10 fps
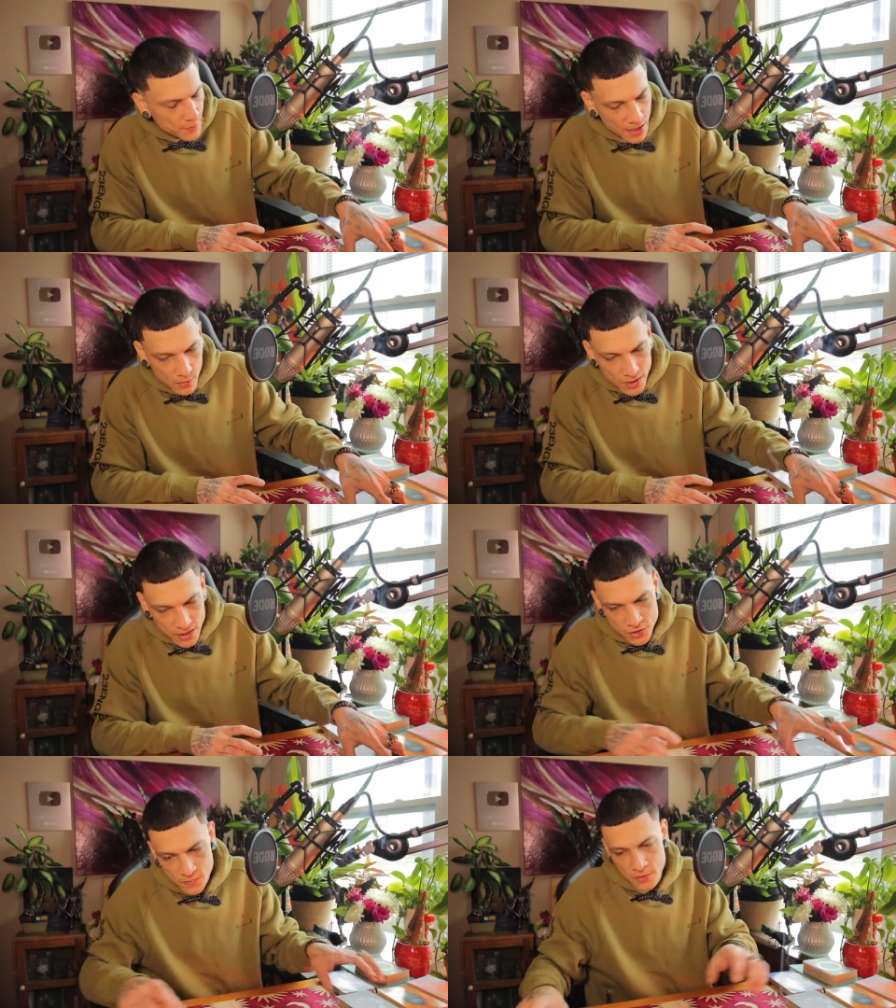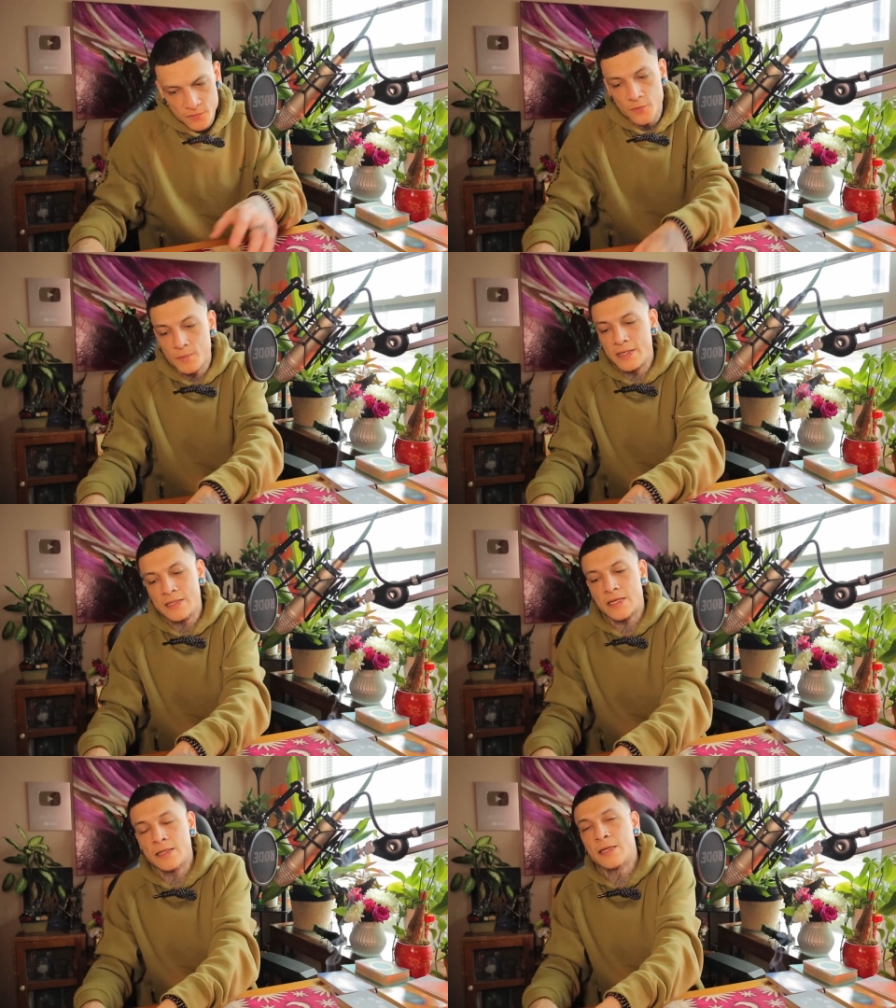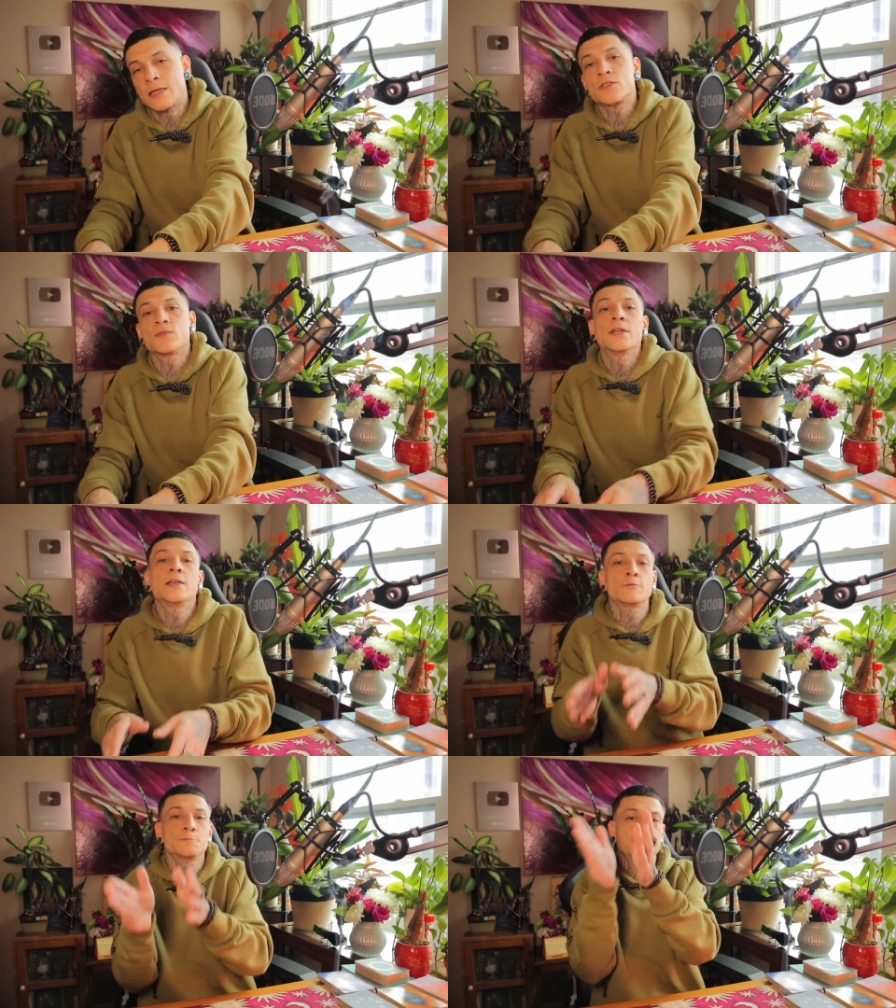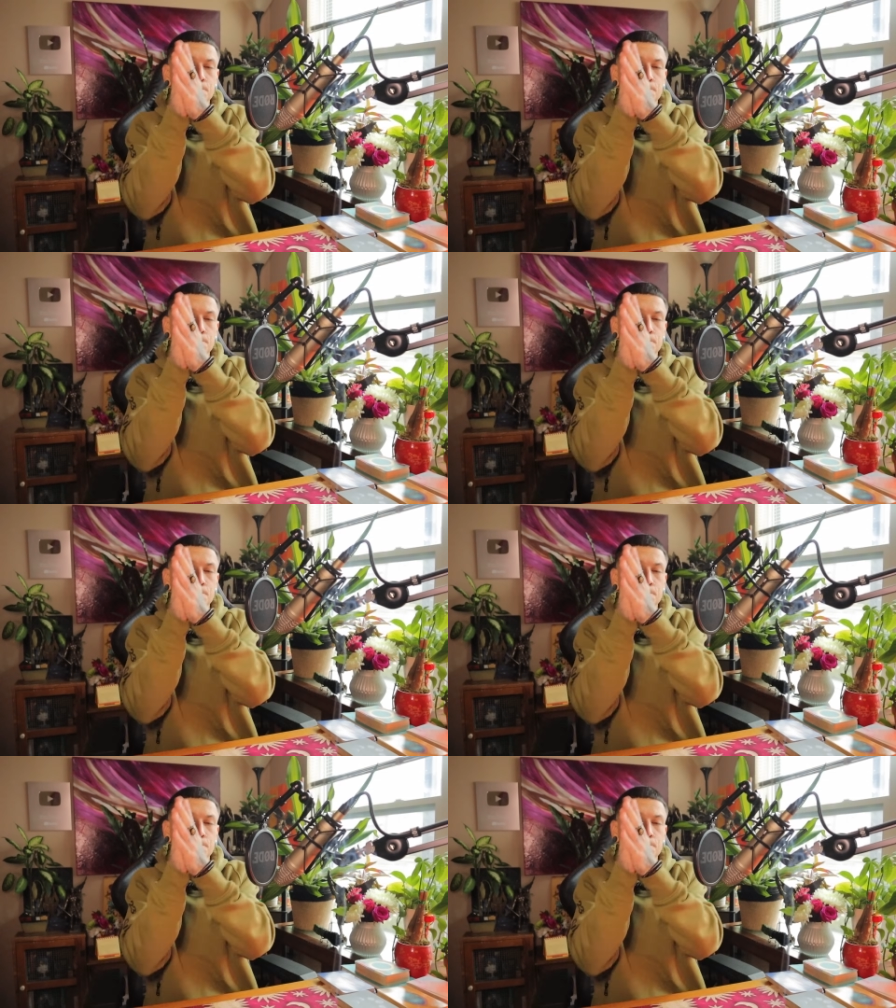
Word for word: and I will catch you beautiful beings on the next reading.